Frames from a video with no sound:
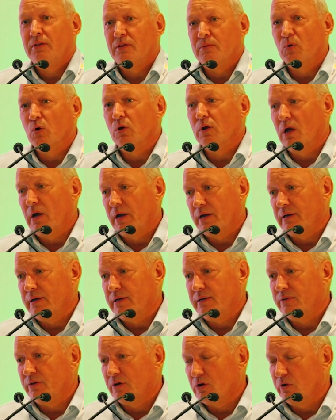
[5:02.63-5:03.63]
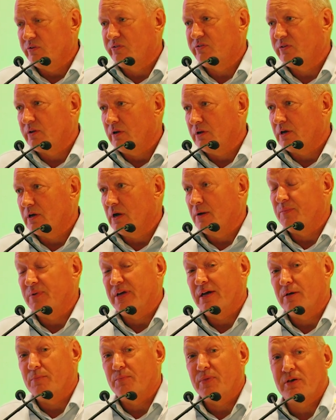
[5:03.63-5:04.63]
the more likely the cost is going to come
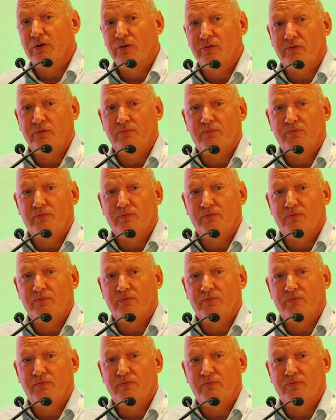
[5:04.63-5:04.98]
down because